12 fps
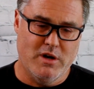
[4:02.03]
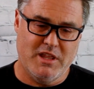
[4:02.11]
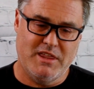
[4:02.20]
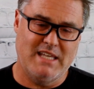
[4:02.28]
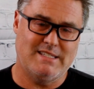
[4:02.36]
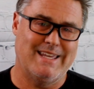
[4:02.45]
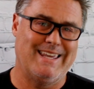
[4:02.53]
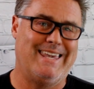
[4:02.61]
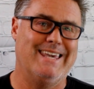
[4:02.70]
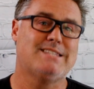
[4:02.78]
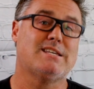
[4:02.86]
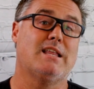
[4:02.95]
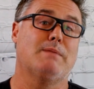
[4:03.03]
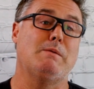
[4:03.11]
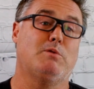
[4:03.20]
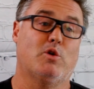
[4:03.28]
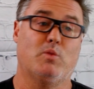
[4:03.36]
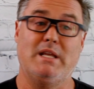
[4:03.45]
of the things that gets a lot of people
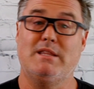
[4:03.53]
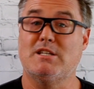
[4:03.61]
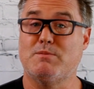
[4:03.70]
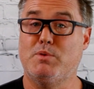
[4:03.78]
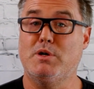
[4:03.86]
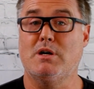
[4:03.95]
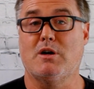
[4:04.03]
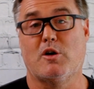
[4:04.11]
to read this book